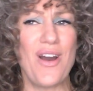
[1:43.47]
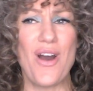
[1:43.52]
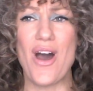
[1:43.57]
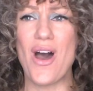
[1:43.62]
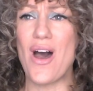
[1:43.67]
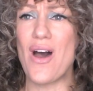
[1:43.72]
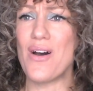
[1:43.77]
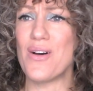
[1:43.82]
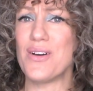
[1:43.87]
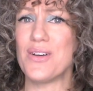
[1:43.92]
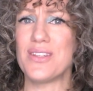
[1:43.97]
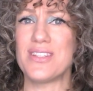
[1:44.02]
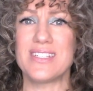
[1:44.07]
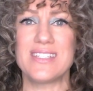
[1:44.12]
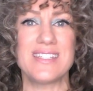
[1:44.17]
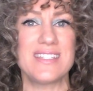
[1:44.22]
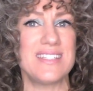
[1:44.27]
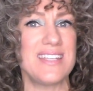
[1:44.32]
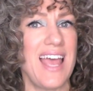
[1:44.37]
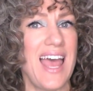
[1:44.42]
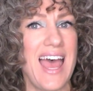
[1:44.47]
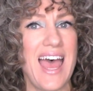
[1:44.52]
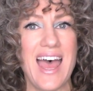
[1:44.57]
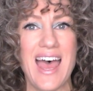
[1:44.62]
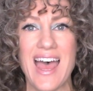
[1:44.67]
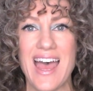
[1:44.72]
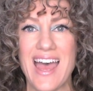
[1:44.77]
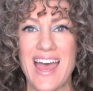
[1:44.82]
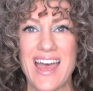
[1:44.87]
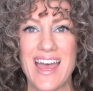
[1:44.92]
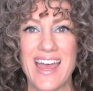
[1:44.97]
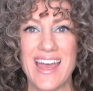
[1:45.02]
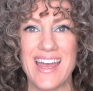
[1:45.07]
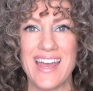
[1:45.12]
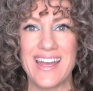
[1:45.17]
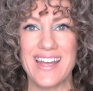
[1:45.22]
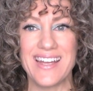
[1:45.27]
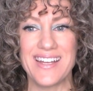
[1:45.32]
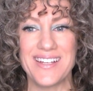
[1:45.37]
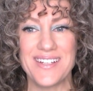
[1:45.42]
all the
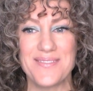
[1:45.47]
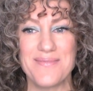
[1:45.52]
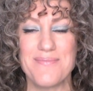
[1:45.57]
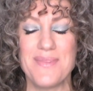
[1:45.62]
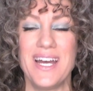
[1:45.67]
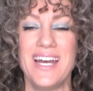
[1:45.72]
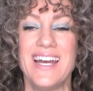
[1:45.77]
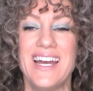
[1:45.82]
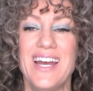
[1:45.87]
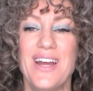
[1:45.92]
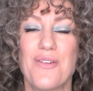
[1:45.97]
time.